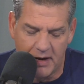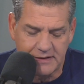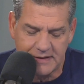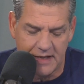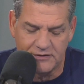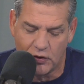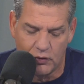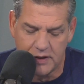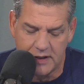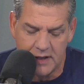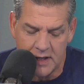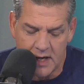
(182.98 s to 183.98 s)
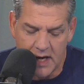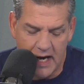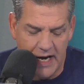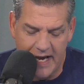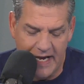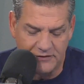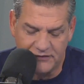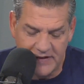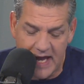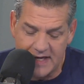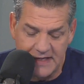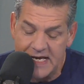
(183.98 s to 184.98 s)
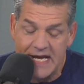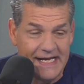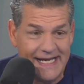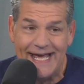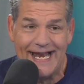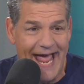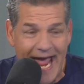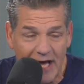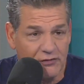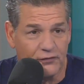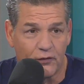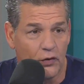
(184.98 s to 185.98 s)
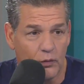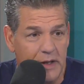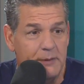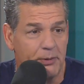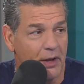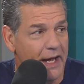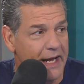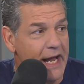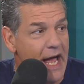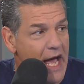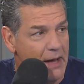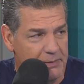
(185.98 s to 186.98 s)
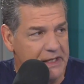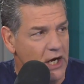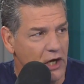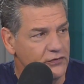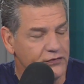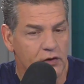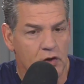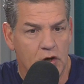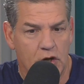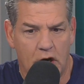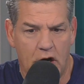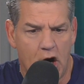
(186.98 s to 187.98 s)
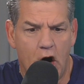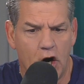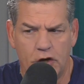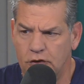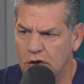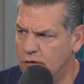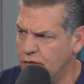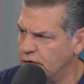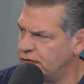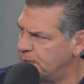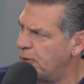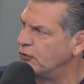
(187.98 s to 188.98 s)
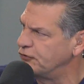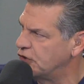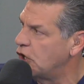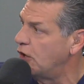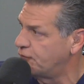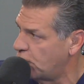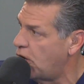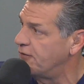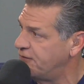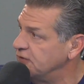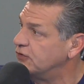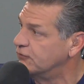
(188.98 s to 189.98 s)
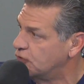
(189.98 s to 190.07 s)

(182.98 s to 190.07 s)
Mike D'Antoni uh, had said he had asked for a replay because... Uh, Harden the, supposedly calls for offensive